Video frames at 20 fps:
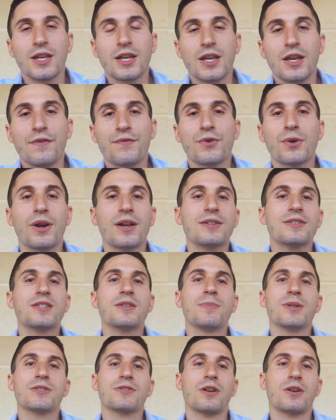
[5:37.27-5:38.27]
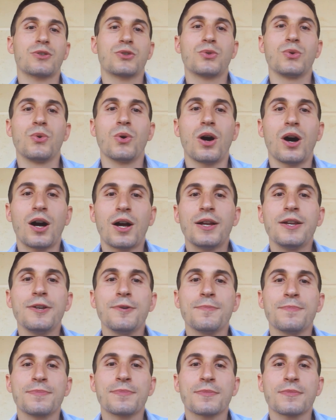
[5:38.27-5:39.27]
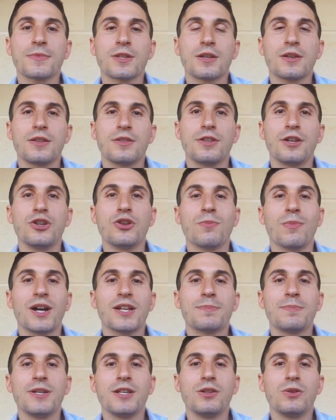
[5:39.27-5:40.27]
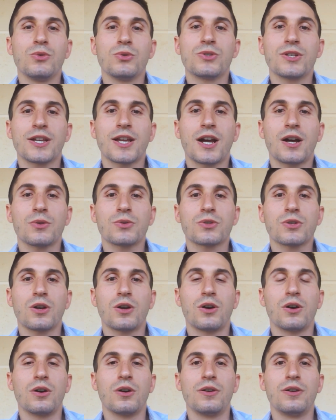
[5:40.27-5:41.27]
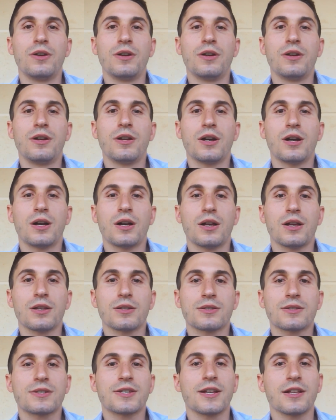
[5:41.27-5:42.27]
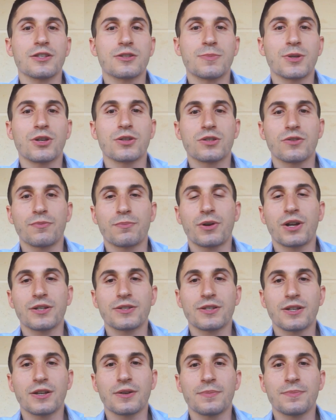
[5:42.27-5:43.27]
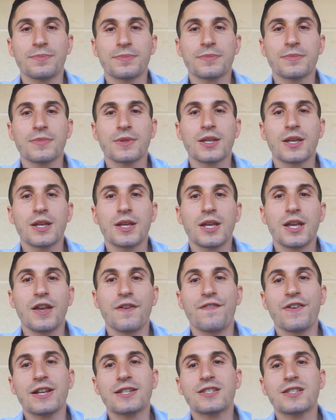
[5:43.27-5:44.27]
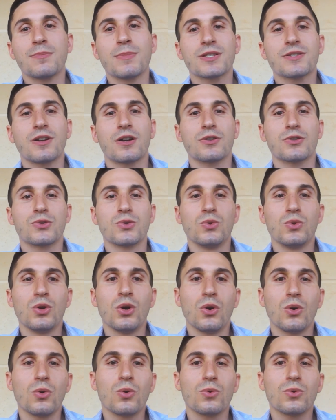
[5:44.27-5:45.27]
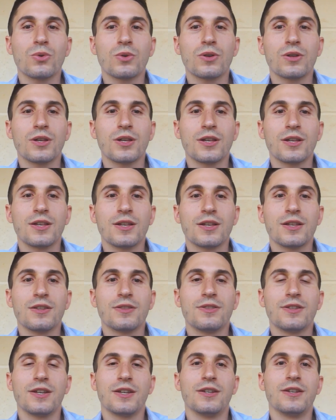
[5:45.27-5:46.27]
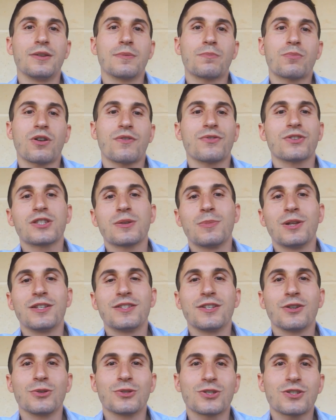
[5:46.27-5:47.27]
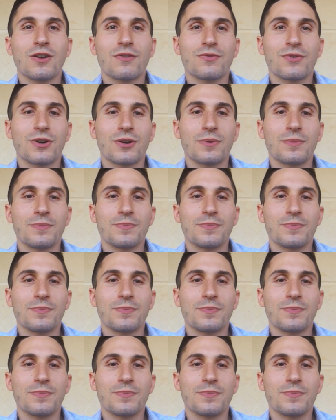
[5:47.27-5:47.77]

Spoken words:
If your estimates are too high, then you might be losing out on sales because of pricing. If estimates are too low, then profitability could suffer.